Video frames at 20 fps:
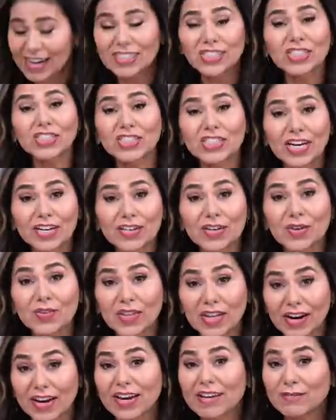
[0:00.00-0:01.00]
I should tell you
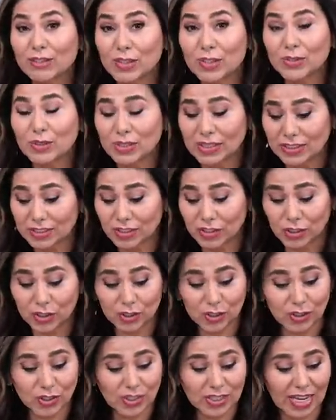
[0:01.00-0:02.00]
that I have two
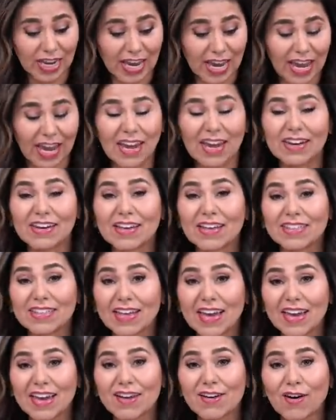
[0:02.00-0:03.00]
sisters, and
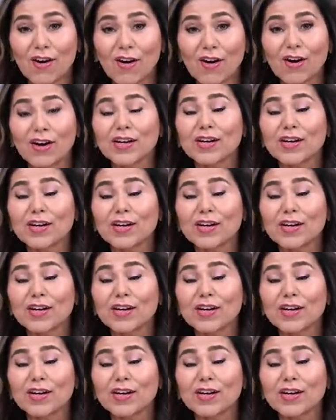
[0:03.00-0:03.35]
they are